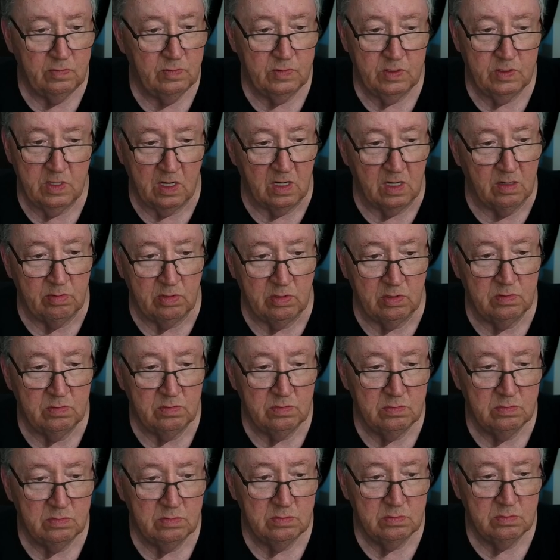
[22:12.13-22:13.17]
Terrible.
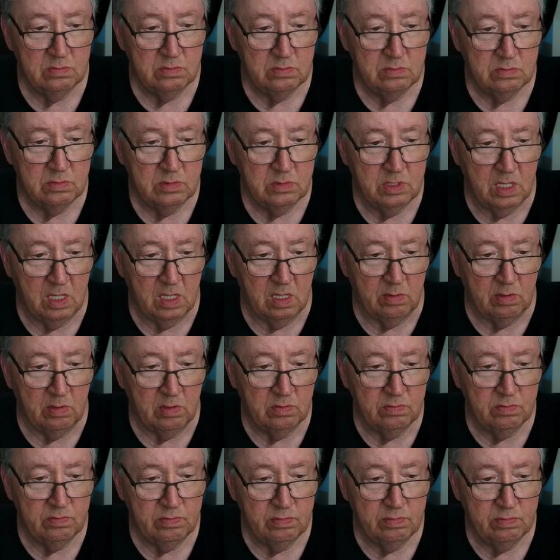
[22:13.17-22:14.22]
Terrible.
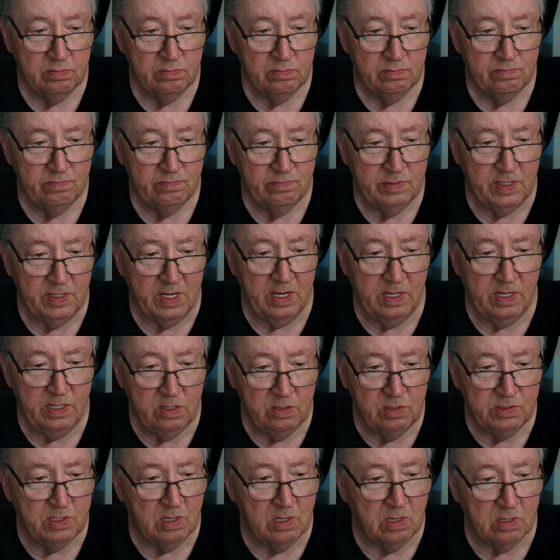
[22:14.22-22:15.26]
Getting
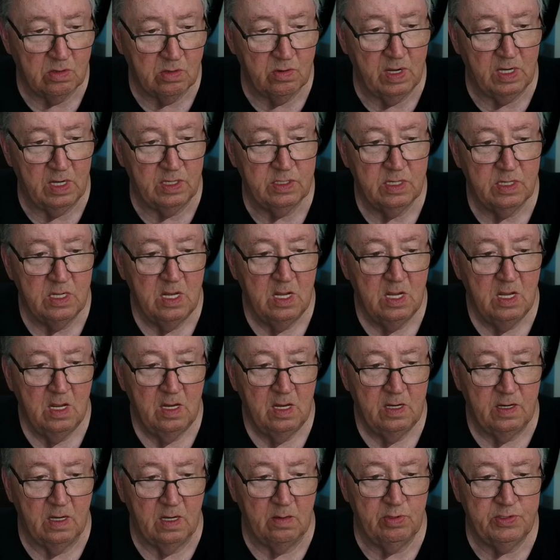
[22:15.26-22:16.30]
used to earthquakes.
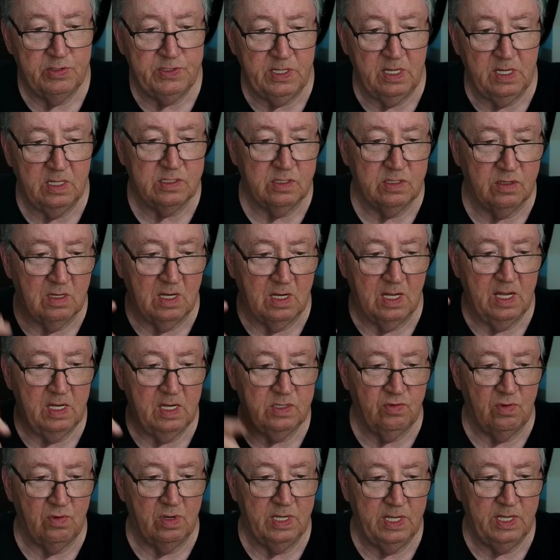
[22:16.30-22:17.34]
Number six, and the
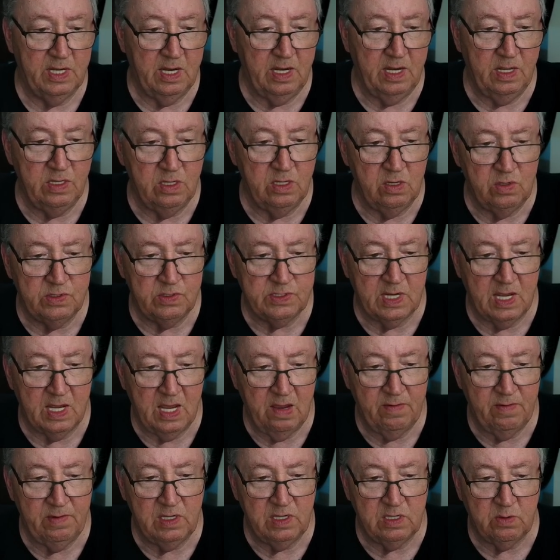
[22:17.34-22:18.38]
last one, getting used to
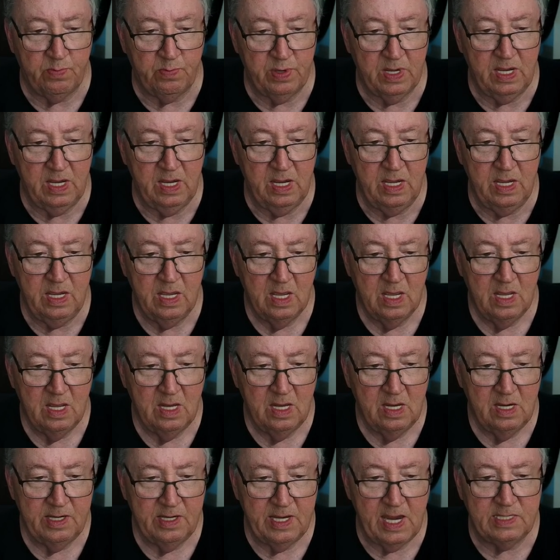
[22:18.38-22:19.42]
having to pay
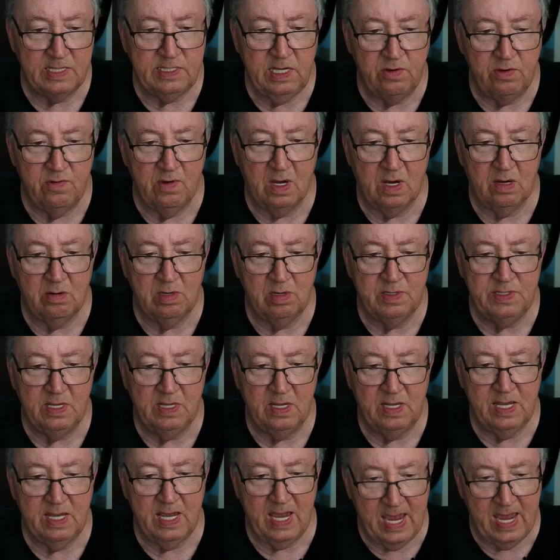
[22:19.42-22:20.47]
taxi drivers
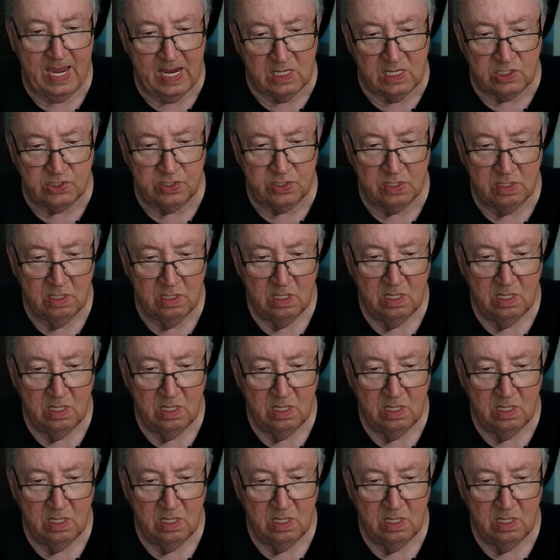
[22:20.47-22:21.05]
in cash